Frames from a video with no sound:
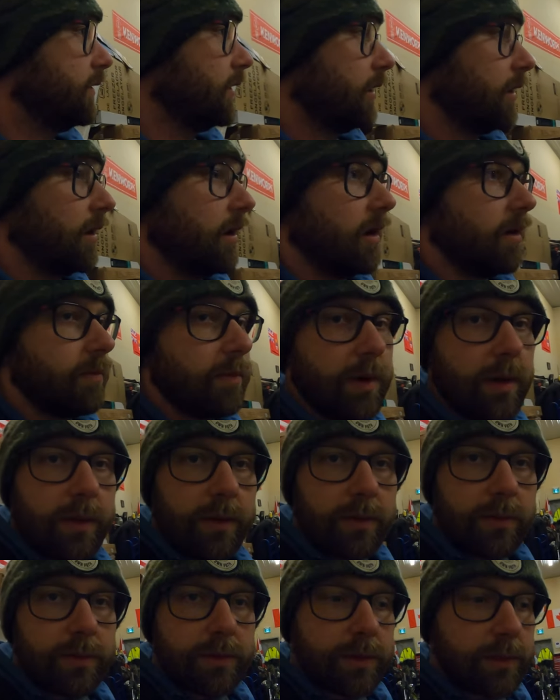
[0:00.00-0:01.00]
sticking on one
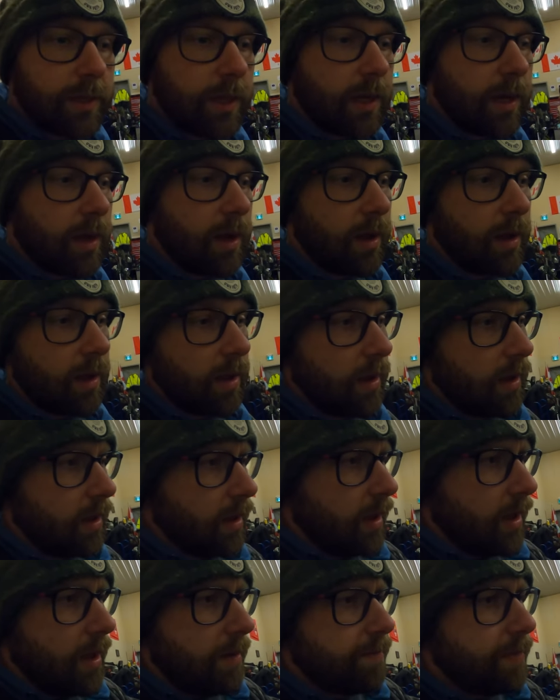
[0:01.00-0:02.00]
of those uh,
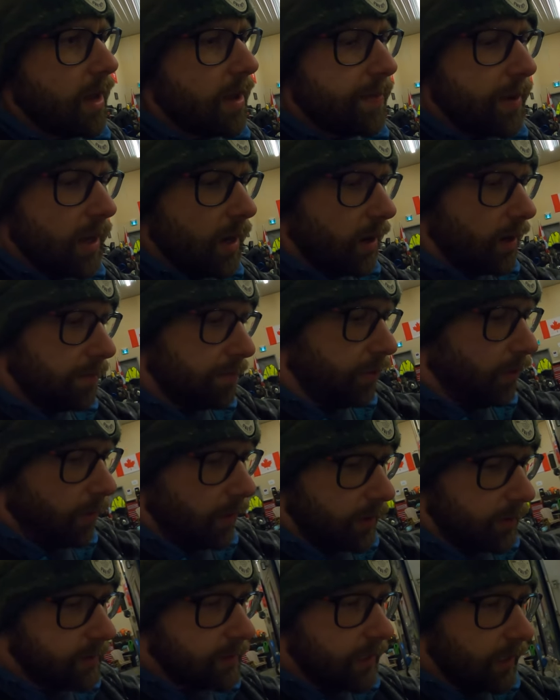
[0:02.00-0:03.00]
baby on
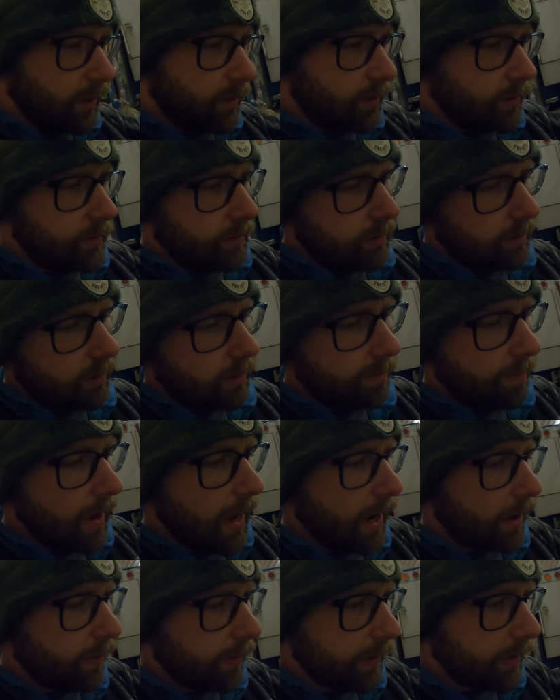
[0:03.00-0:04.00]
board stickers on the
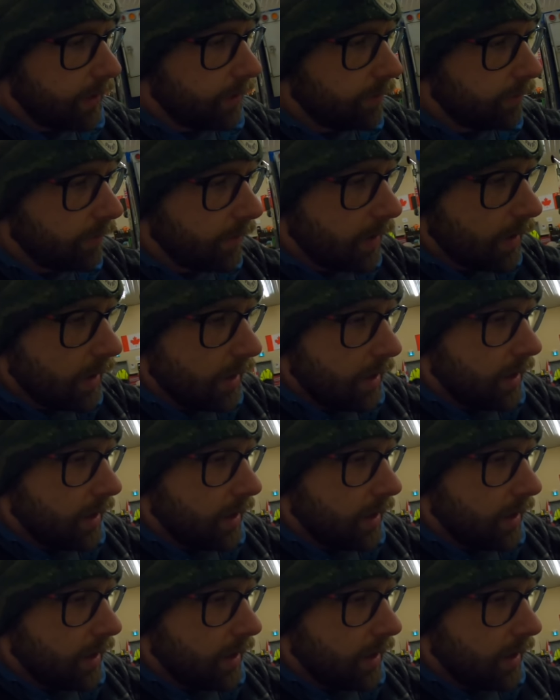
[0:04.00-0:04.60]
back window.